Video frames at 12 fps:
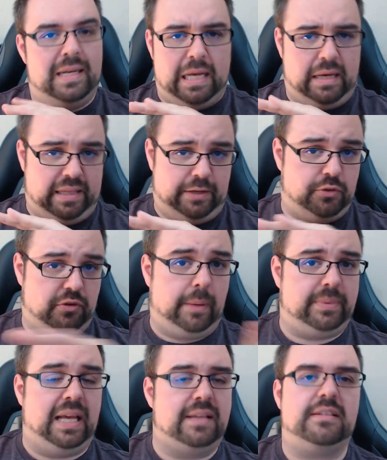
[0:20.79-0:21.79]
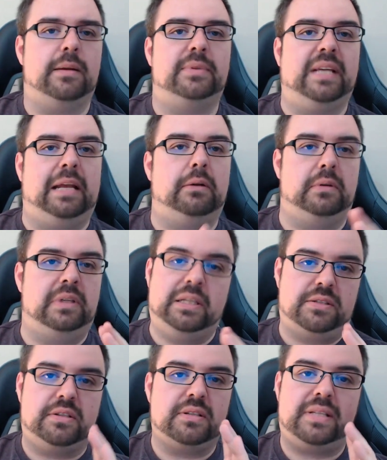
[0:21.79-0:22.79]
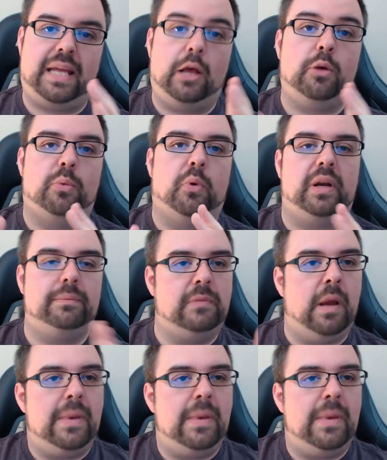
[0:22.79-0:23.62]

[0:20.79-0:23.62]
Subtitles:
Now they dropped that subtitle, and it's just Hellboy.